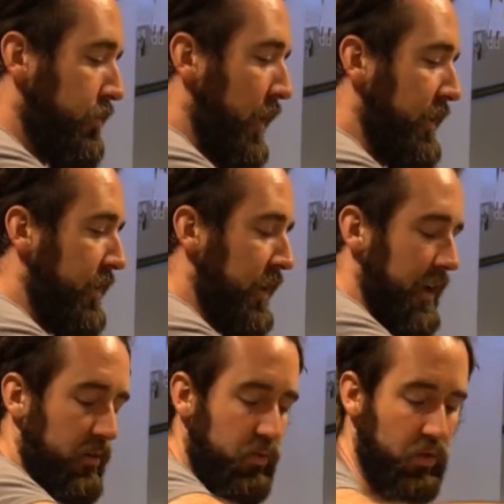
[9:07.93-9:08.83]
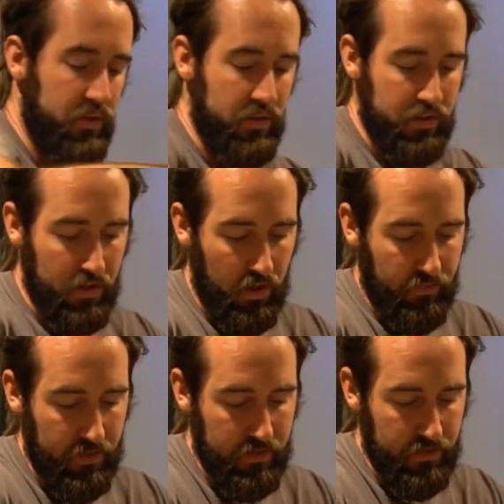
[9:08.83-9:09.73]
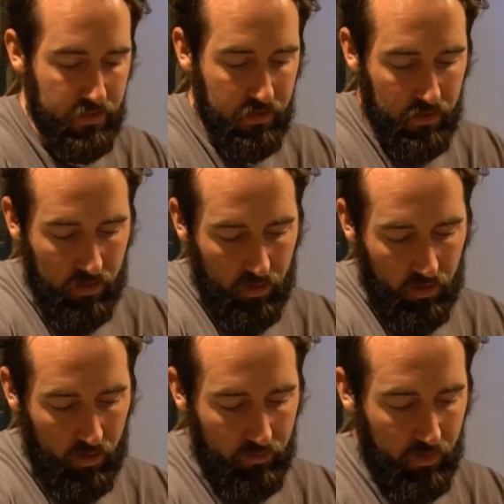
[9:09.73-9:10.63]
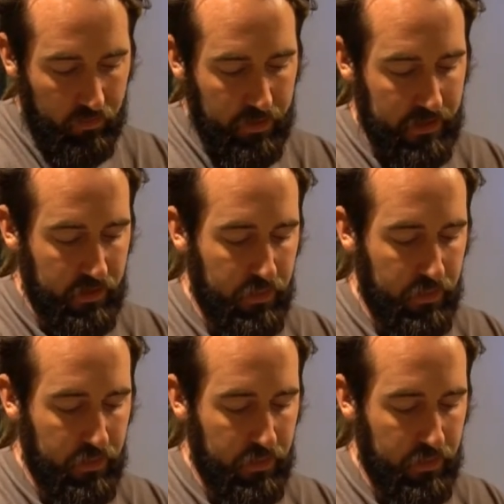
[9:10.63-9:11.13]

basically across the surface of our media.